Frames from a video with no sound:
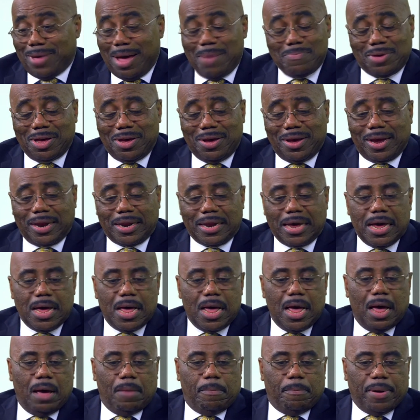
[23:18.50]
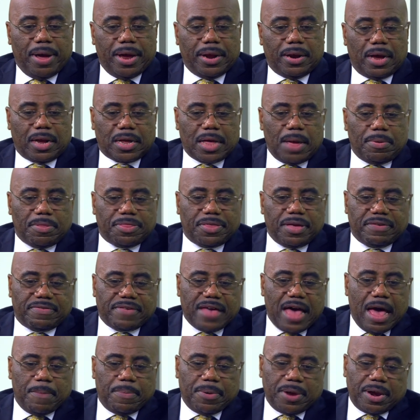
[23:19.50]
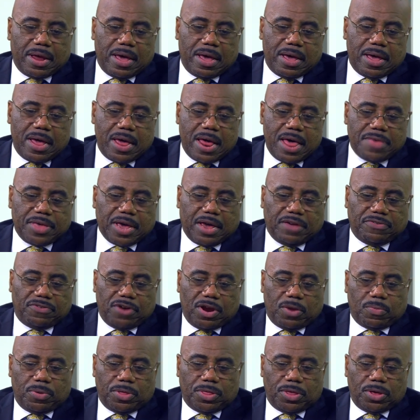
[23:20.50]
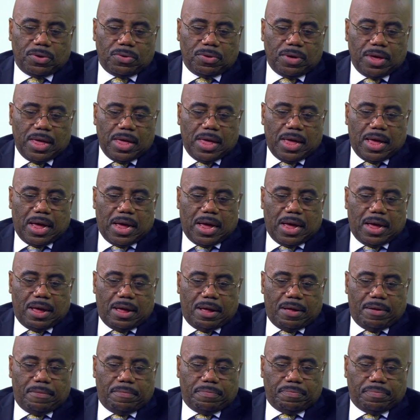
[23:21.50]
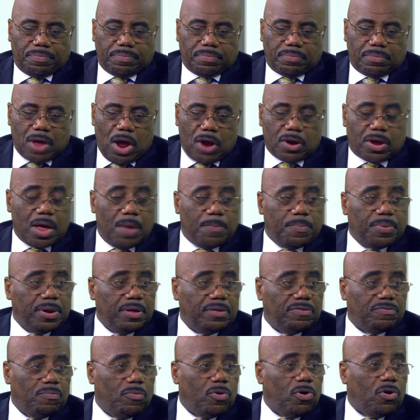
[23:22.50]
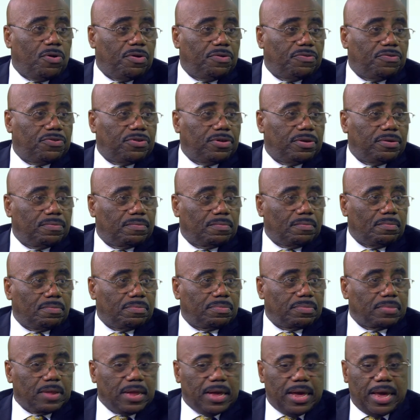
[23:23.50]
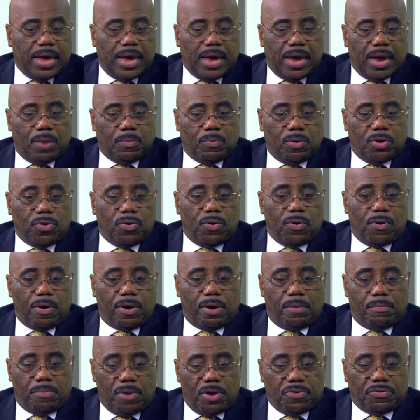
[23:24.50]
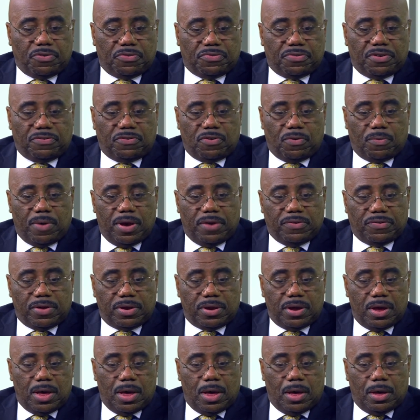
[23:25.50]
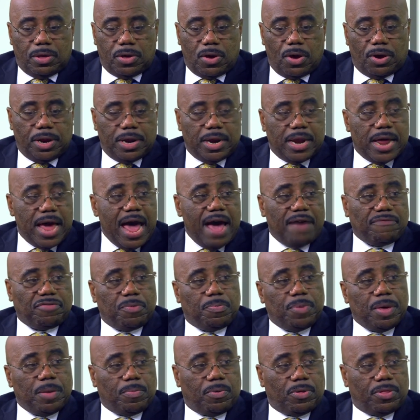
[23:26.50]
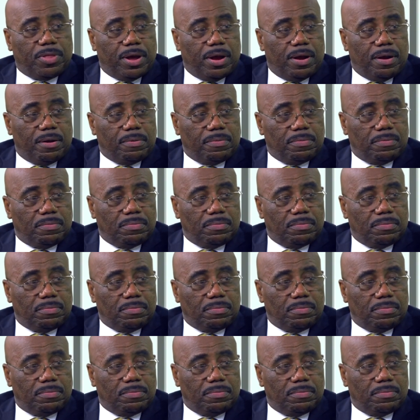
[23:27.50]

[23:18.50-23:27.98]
I'm good. But a couple of things happened. I think I shared with you, our companies merged. And when you're on a merger situation, you only need half the people there.